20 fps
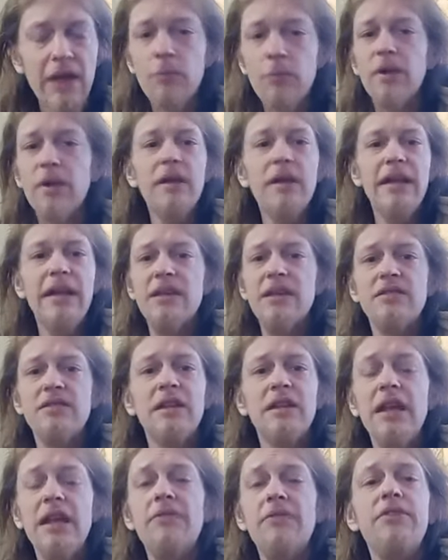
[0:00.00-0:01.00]
It really
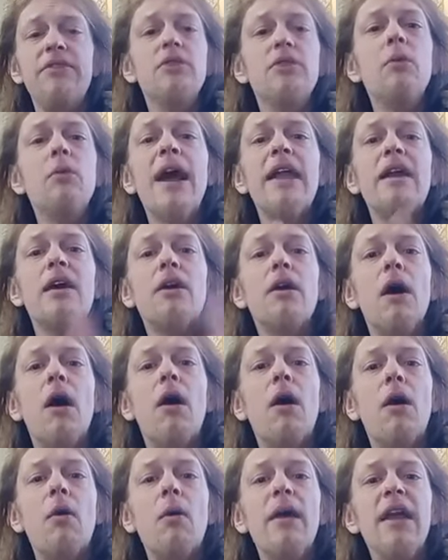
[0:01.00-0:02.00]
isn't. If you want to
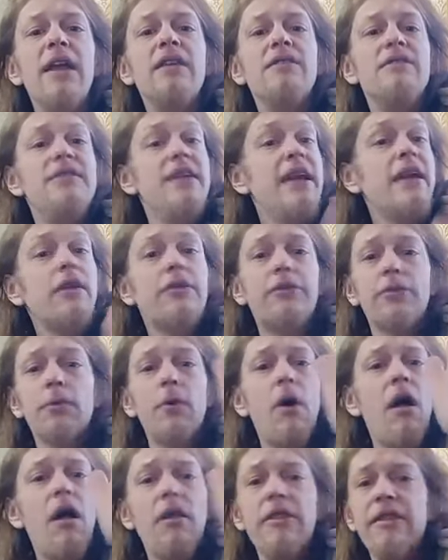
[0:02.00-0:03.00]
go and dig
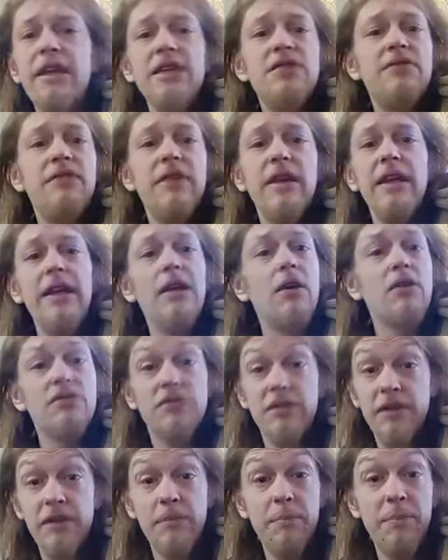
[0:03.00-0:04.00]
through all these
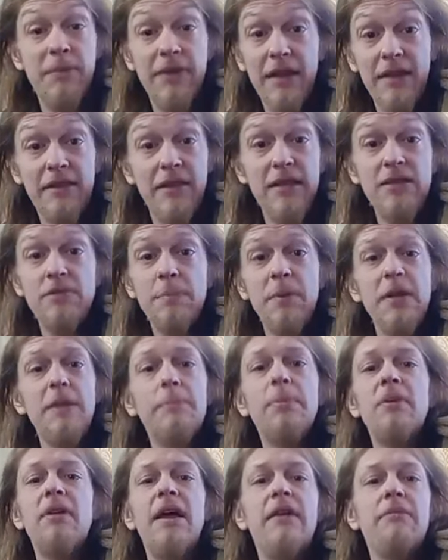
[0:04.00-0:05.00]
videos that these
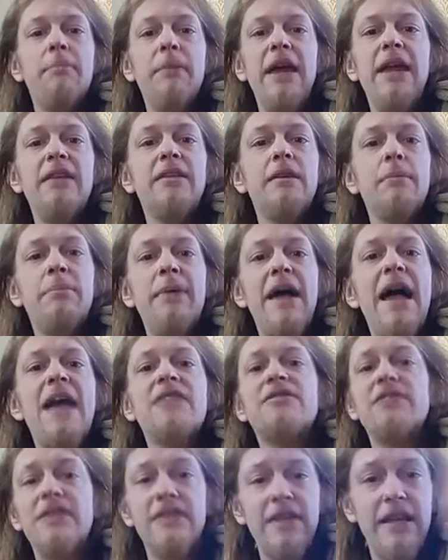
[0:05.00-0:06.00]
people have made in the
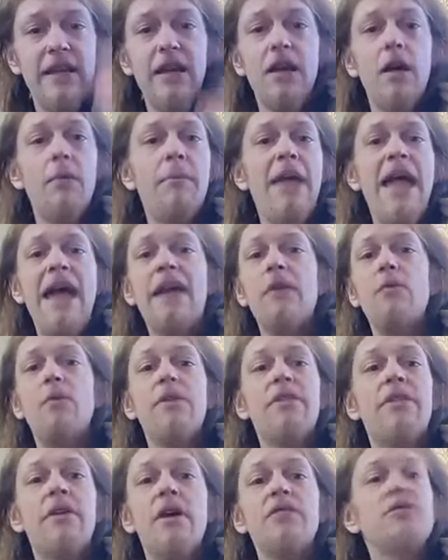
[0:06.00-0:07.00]
past and then come at it
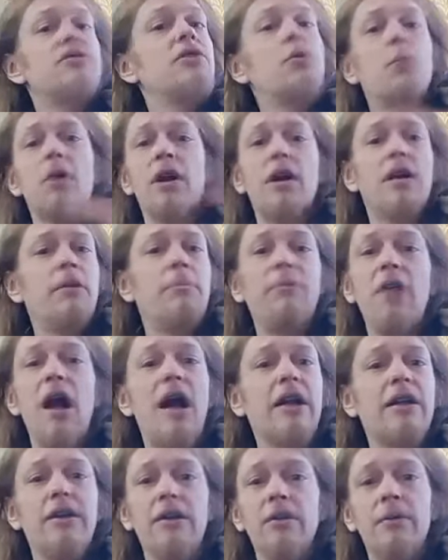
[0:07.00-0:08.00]
with us, we're going to
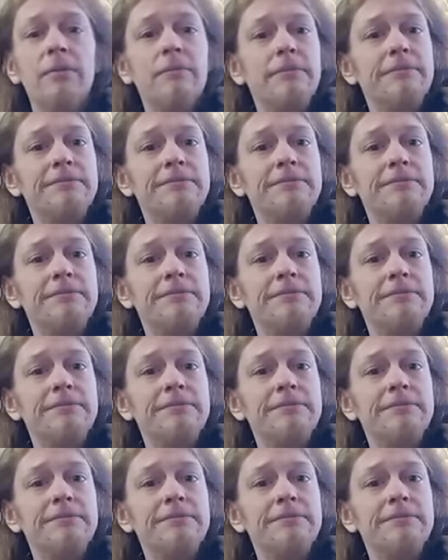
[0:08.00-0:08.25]
block you.